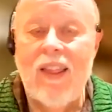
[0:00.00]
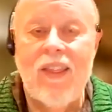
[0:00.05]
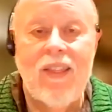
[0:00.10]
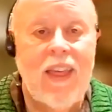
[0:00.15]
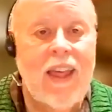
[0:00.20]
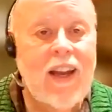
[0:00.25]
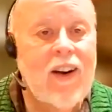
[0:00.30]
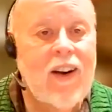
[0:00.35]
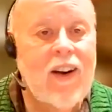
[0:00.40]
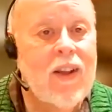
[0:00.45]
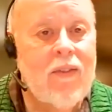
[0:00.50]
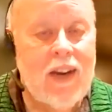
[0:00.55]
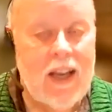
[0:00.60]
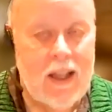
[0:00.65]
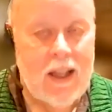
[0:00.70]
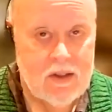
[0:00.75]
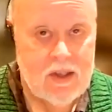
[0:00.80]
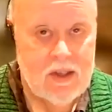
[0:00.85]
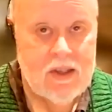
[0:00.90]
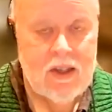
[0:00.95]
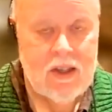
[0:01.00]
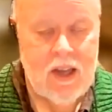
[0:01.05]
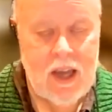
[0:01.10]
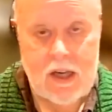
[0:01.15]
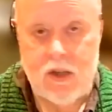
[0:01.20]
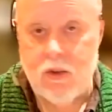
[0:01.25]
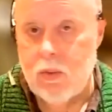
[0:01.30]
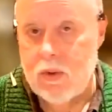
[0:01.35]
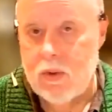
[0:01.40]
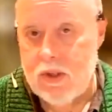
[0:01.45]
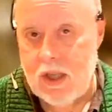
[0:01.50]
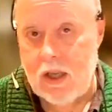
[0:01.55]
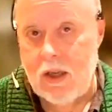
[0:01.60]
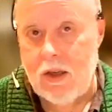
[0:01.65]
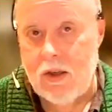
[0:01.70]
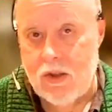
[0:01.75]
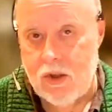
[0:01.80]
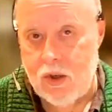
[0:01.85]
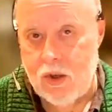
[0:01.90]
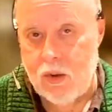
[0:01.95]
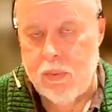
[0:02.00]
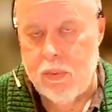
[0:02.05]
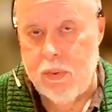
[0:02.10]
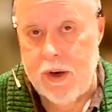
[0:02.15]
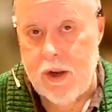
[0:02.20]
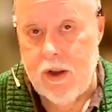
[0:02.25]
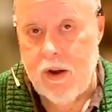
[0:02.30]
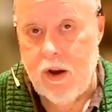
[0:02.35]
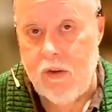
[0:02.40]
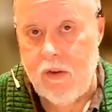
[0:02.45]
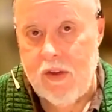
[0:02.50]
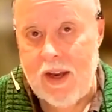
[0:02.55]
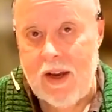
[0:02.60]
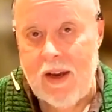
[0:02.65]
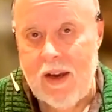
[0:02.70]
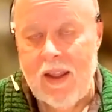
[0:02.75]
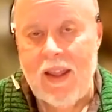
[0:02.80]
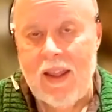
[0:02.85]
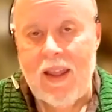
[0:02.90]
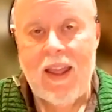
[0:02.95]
They don't even have the schedules they used to pre-COVID,